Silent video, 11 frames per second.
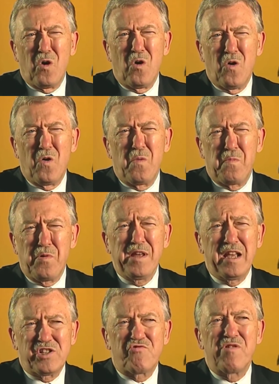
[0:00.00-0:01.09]
all, uh,
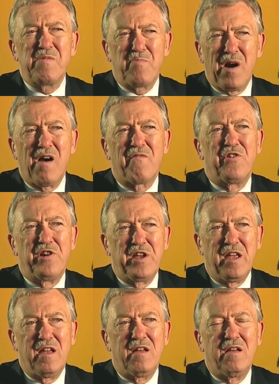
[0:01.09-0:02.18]
pretty extreme
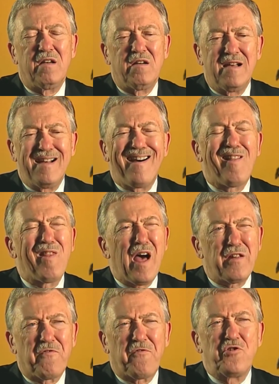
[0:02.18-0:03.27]
poverty. Uh, a
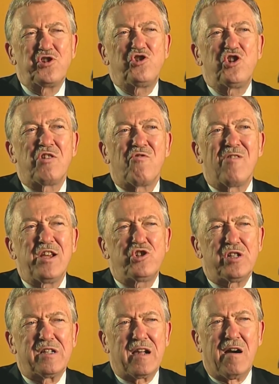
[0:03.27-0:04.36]
lot of first
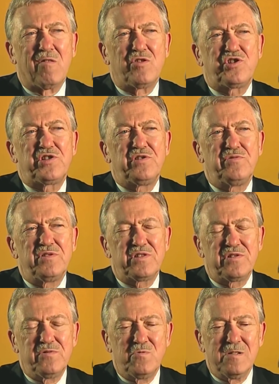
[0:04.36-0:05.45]
generation college
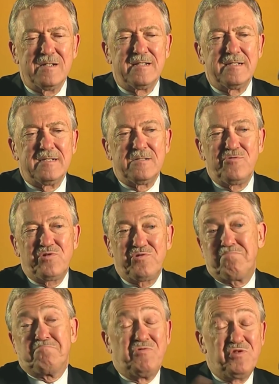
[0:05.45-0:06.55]
students who, who,
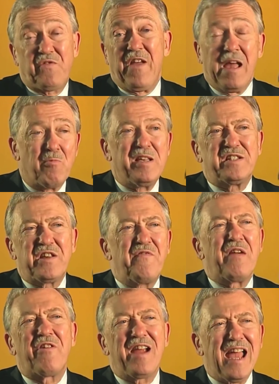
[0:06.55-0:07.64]
whose families have
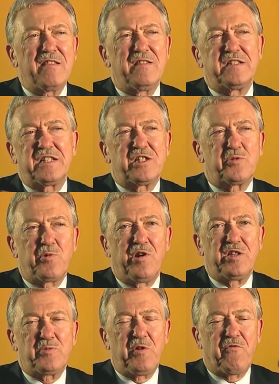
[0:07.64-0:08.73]
never had this
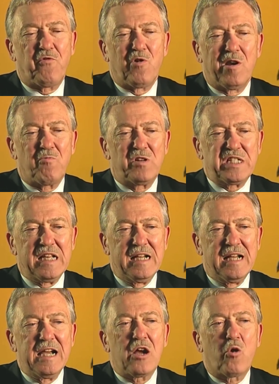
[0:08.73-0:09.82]
experience before. And what's
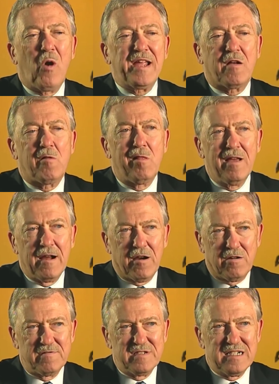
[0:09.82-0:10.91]
quite
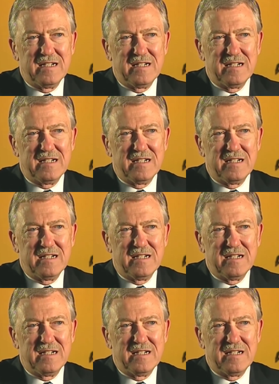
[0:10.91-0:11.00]
clear